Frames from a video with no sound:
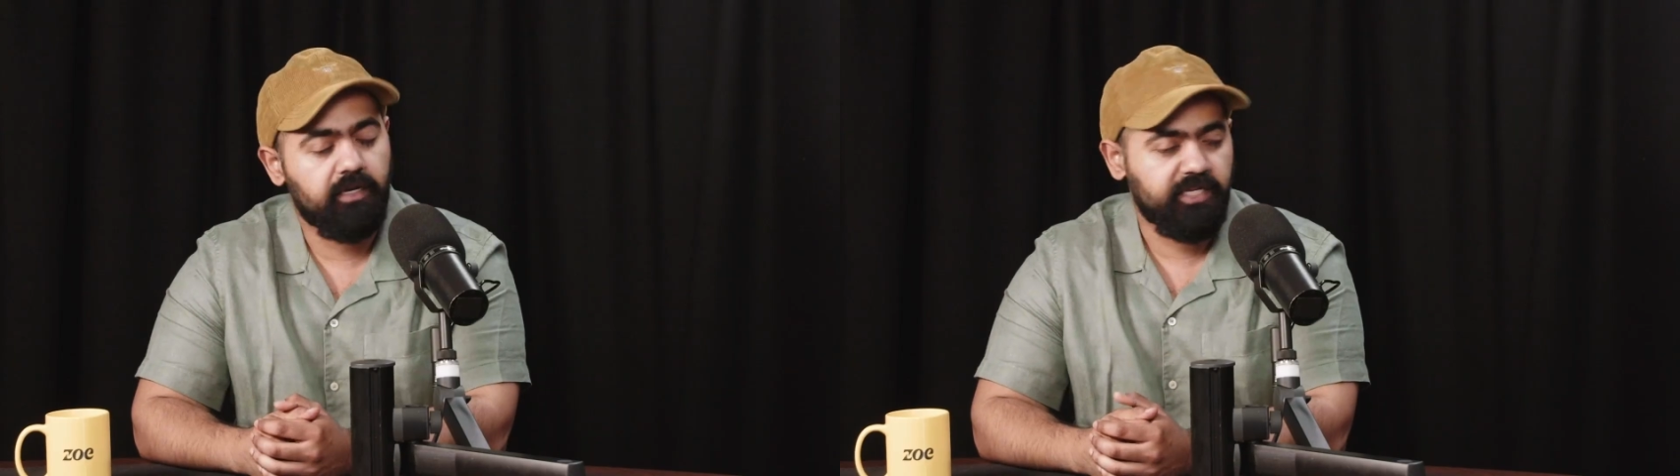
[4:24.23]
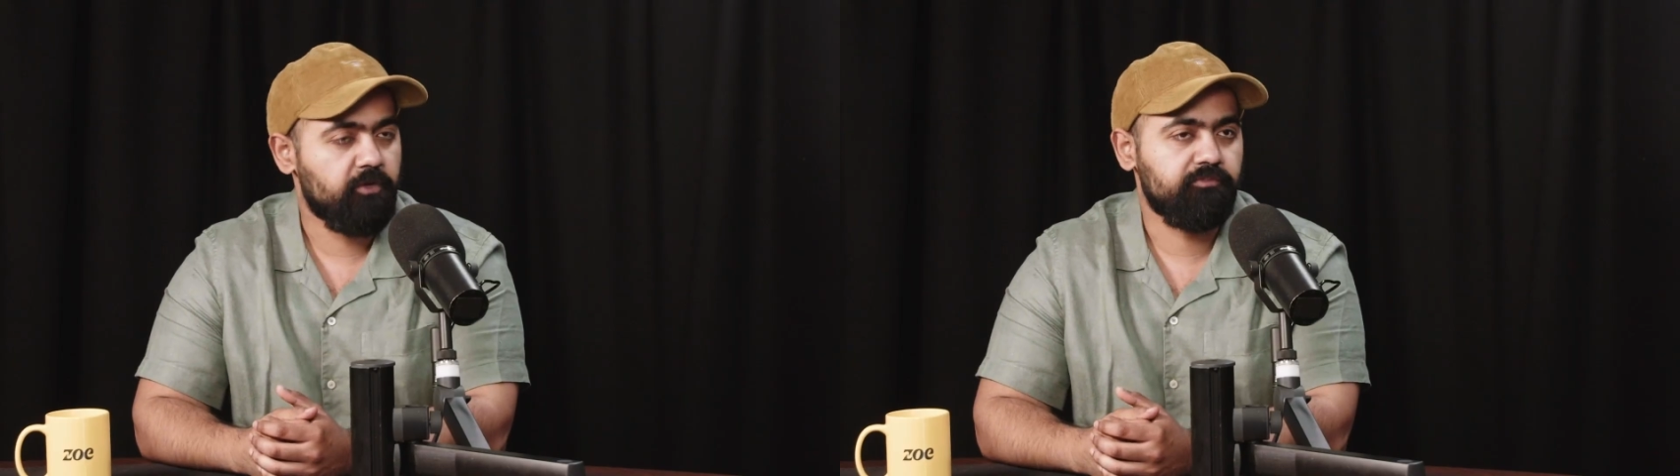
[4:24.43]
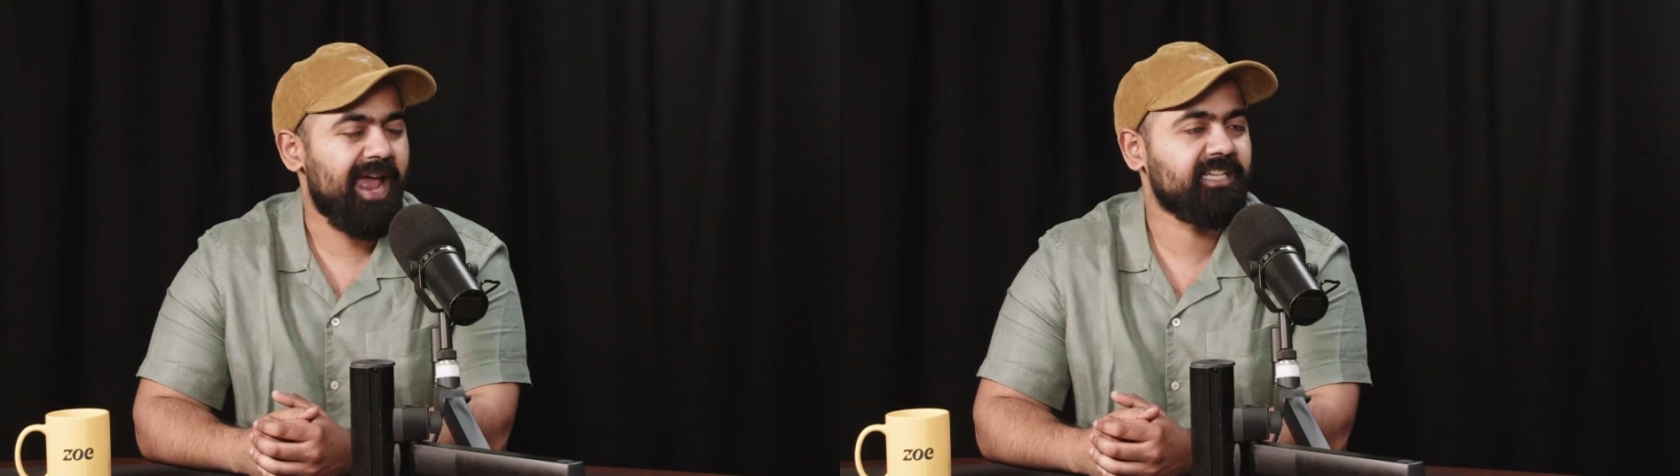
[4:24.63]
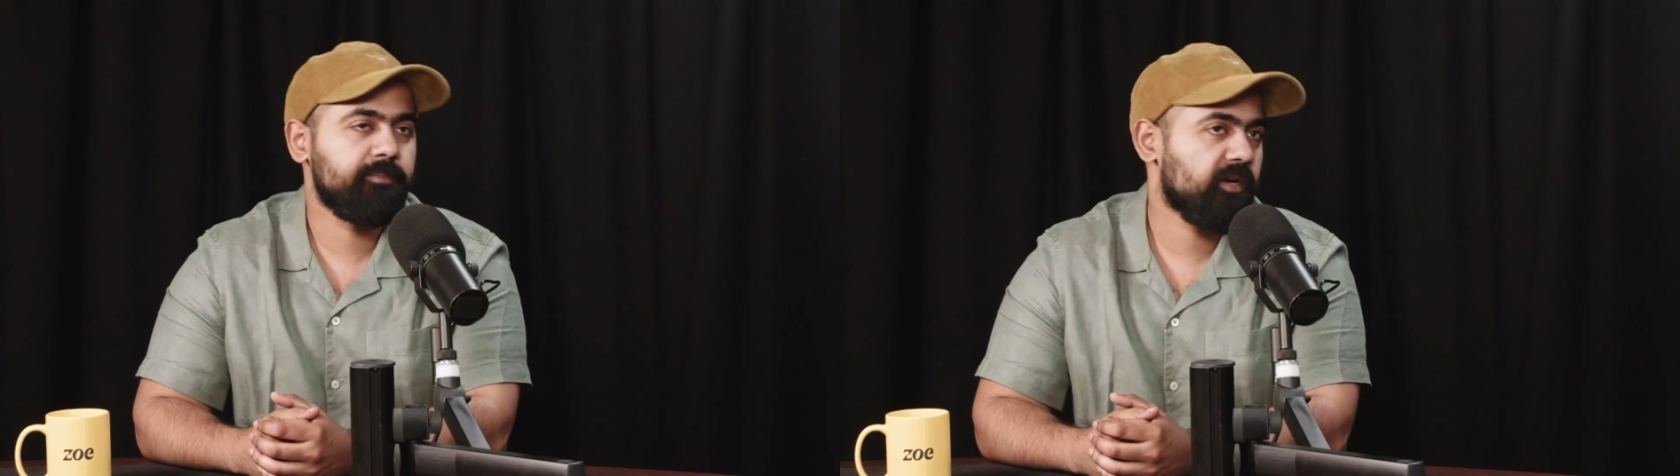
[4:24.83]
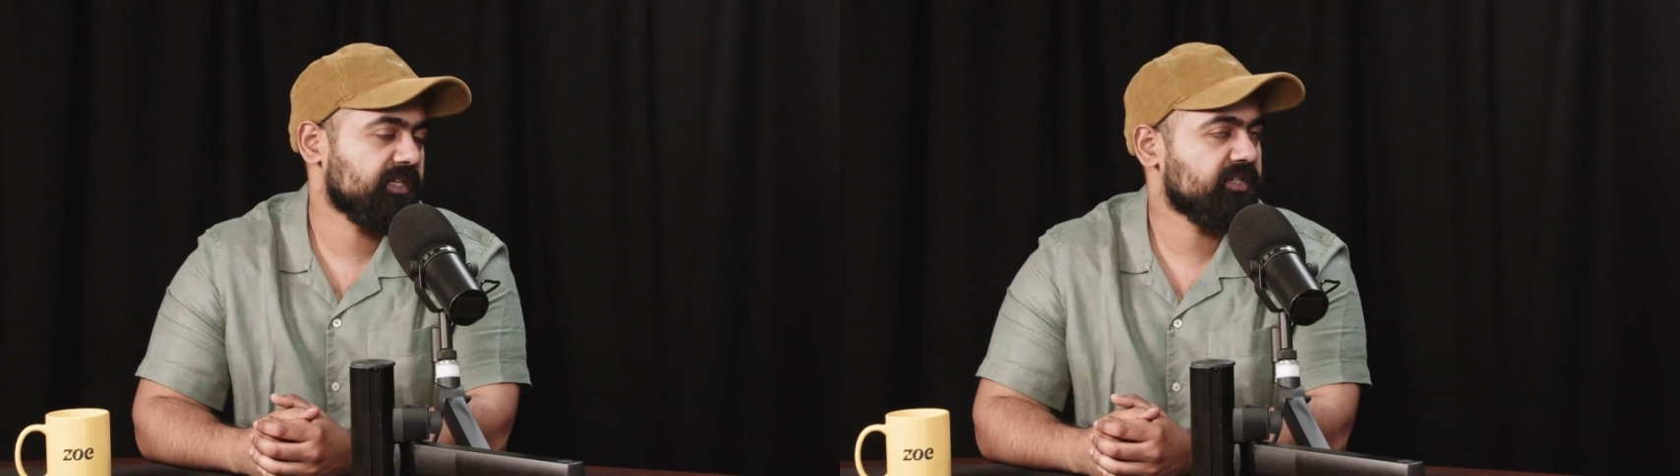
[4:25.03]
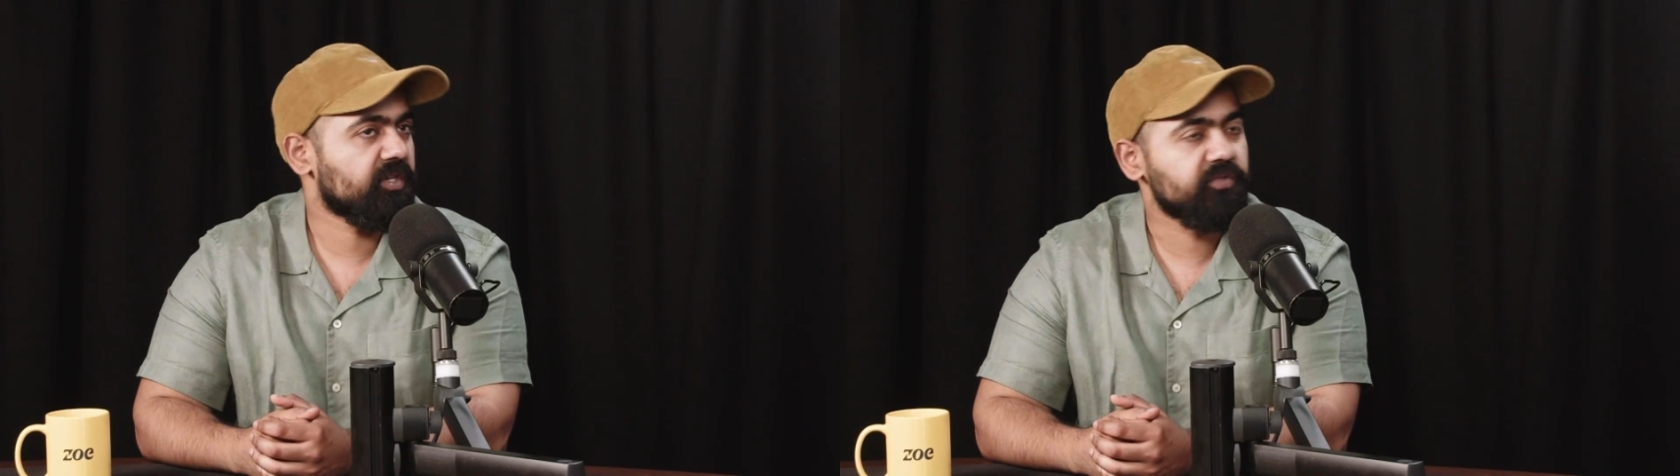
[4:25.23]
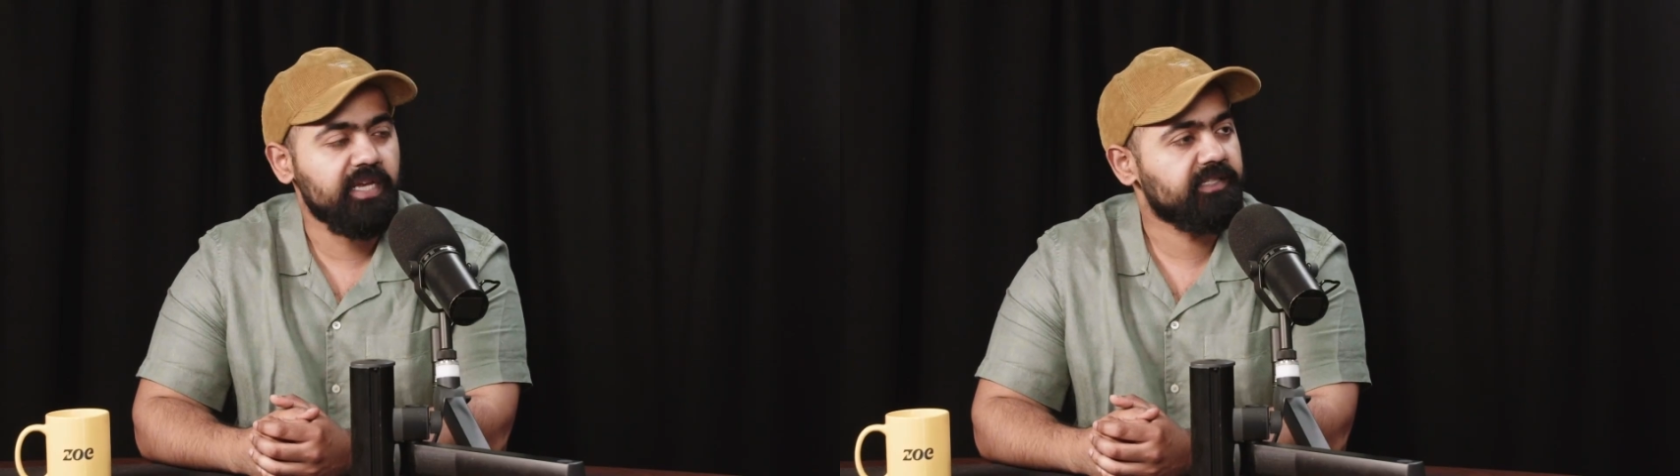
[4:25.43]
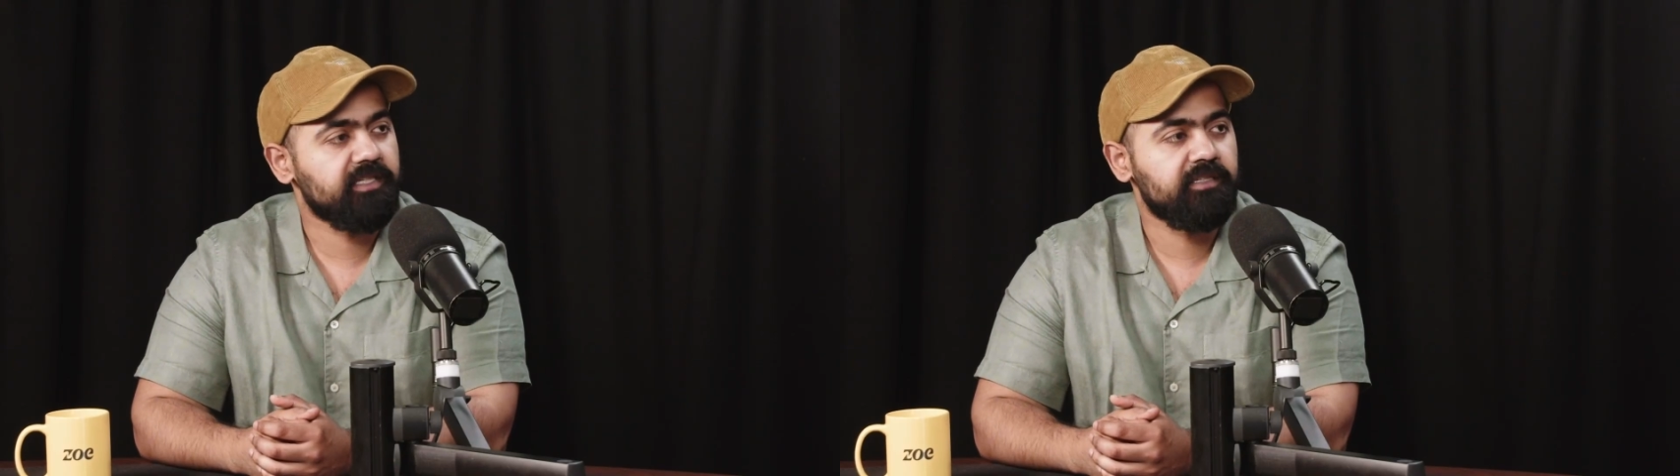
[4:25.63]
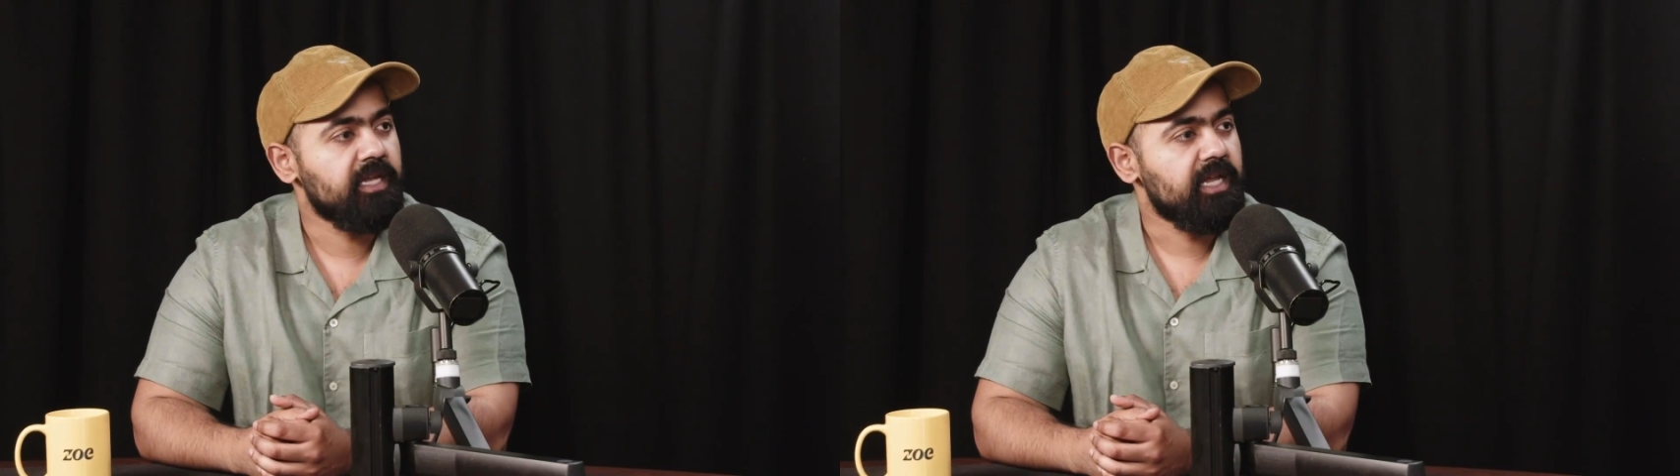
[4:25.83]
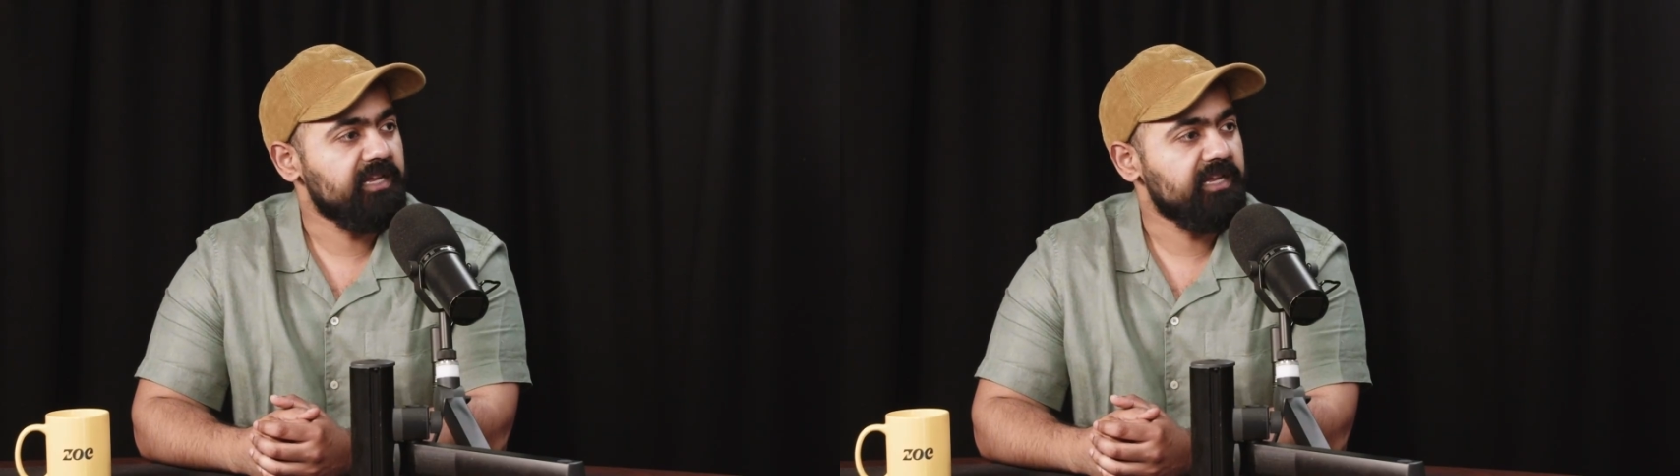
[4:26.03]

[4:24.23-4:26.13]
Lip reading: you know, antibiotic-associated